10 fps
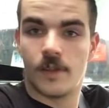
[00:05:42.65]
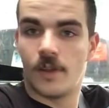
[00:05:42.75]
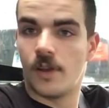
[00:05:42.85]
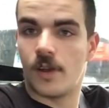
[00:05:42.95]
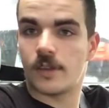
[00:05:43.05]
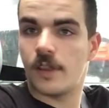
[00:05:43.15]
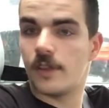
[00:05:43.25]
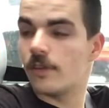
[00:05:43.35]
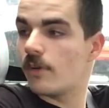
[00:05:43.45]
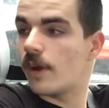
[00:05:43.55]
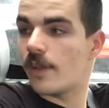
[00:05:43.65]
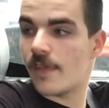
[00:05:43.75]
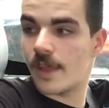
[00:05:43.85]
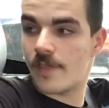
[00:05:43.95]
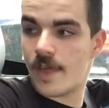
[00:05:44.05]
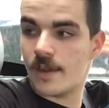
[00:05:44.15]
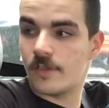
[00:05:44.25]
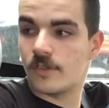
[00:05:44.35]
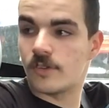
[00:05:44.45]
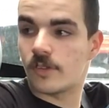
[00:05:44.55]
I'll tell you what, that
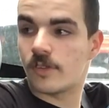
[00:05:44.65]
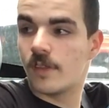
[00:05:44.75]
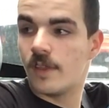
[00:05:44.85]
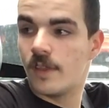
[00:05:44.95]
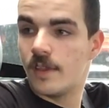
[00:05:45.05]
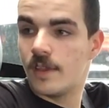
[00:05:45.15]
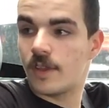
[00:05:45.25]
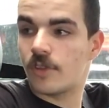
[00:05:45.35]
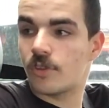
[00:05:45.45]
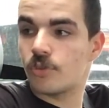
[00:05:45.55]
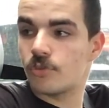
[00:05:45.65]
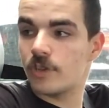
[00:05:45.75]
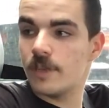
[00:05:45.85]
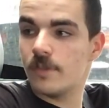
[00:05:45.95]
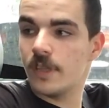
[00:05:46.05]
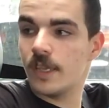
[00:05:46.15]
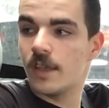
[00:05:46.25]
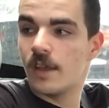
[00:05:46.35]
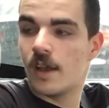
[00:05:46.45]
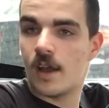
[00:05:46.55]
is just extremely
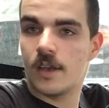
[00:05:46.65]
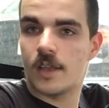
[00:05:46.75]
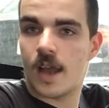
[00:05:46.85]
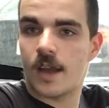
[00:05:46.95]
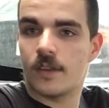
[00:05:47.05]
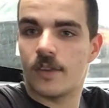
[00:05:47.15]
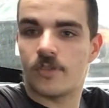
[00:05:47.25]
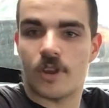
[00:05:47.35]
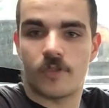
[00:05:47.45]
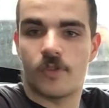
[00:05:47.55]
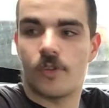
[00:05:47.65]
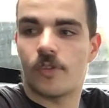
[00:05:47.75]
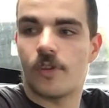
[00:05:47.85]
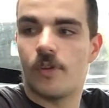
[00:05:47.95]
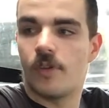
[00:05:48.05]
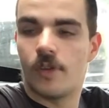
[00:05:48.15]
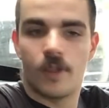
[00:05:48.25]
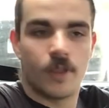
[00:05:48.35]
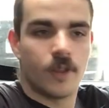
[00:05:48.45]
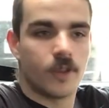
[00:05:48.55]
ungodly stressful. So
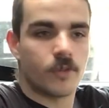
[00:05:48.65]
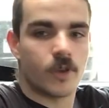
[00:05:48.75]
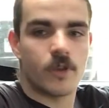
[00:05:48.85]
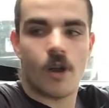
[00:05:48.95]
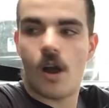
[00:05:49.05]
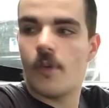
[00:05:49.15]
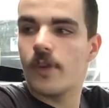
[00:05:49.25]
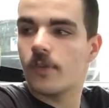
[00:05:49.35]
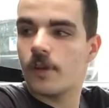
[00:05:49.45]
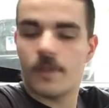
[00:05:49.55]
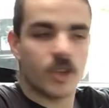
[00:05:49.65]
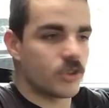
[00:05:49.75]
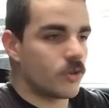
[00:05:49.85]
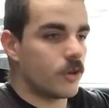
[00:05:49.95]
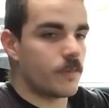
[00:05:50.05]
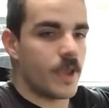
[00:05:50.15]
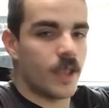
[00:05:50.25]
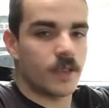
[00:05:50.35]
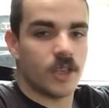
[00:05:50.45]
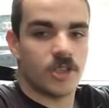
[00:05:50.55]
that's why you always want to make sure you're
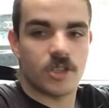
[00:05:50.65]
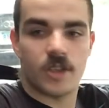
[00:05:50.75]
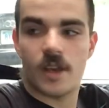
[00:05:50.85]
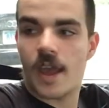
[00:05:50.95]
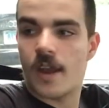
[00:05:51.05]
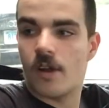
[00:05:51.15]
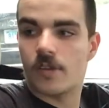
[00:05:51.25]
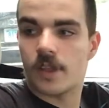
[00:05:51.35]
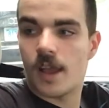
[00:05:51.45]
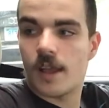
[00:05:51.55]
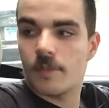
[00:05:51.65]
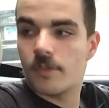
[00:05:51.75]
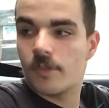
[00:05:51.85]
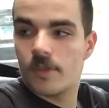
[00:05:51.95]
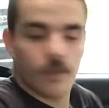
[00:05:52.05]
paying attention at all times.